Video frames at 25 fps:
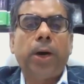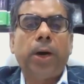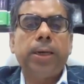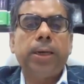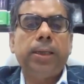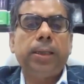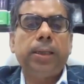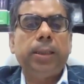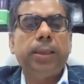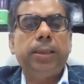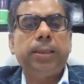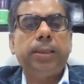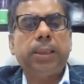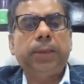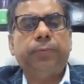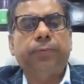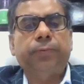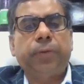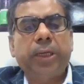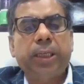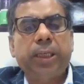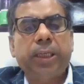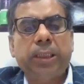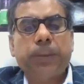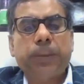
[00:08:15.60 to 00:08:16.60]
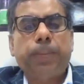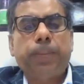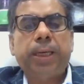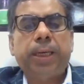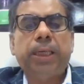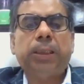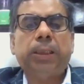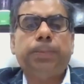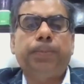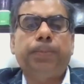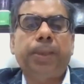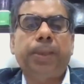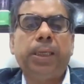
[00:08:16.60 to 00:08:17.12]
One is a fixed
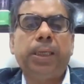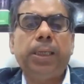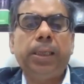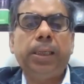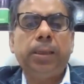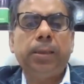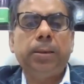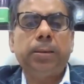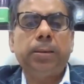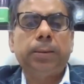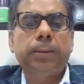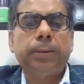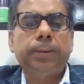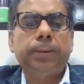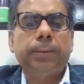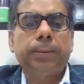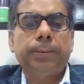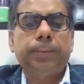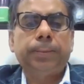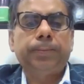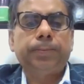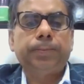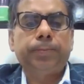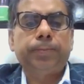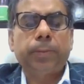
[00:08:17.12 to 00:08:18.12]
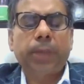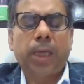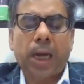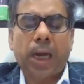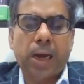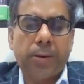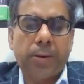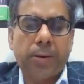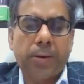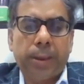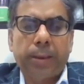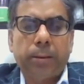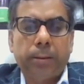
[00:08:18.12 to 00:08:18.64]
place P.
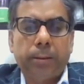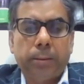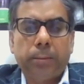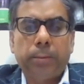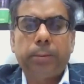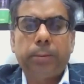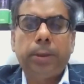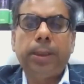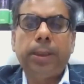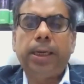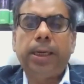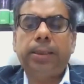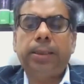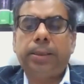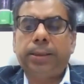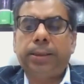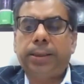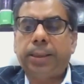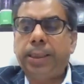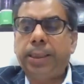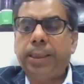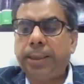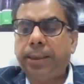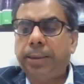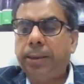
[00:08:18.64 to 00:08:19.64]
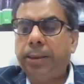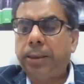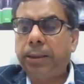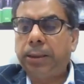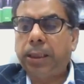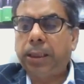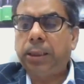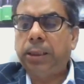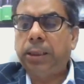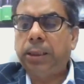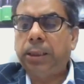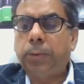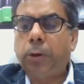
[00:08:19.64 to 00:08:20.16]
I will illustrate and
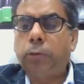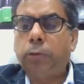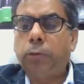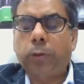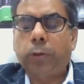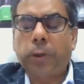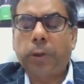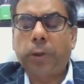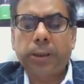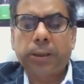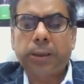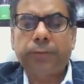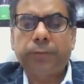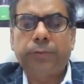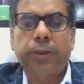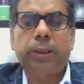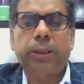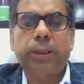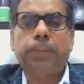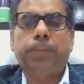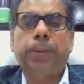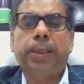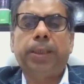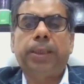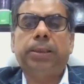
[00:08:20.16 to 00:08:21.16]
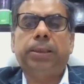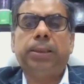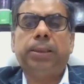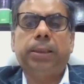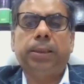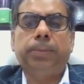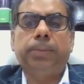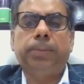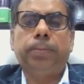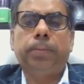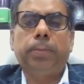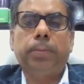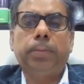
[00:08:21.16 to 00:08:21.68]
discuss about what is a fixed place
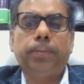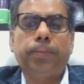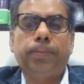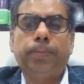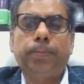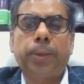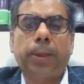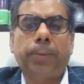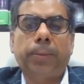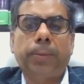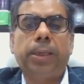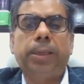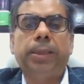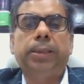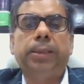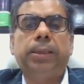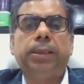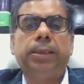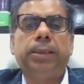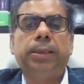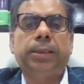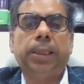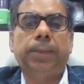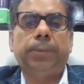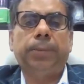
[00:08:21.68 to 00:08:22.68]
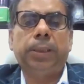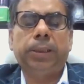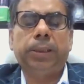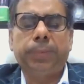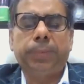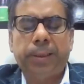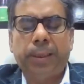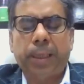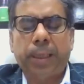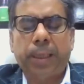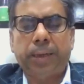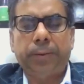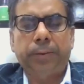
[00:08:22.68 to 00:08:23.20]
permanent
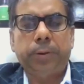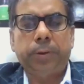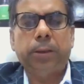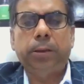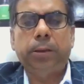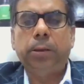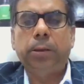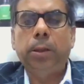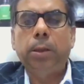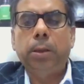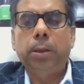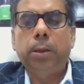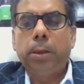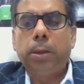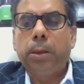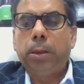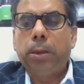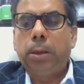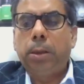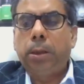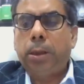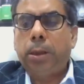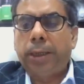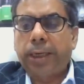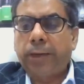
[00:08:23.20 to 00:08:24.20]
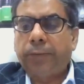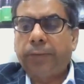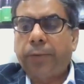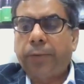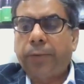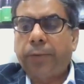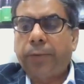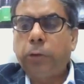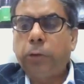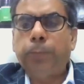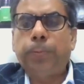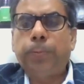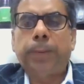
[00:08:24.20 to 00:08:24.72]
establishment. I will
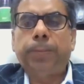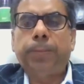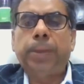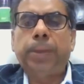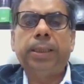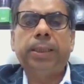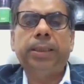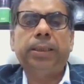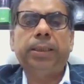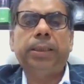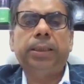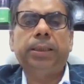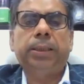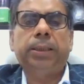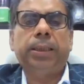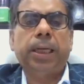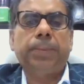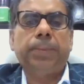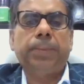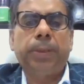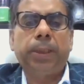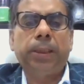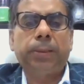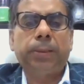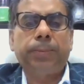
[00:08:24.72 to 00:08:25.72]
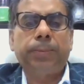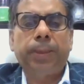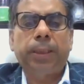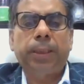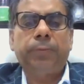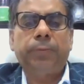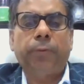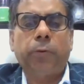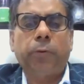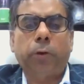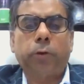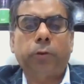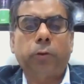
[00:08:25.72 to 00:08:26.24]
refer to permanent
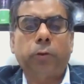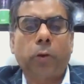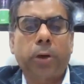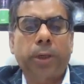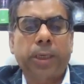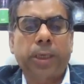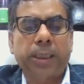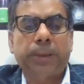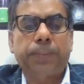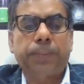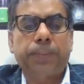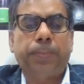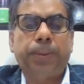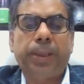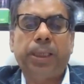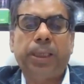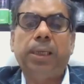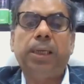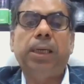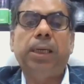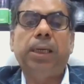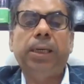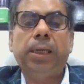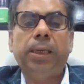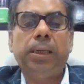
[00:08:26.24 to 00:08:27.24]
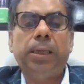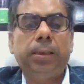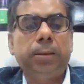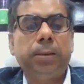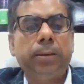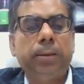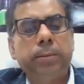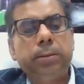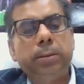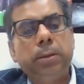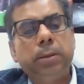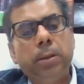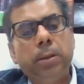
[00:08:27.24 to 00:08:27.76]
establishment for short as PE.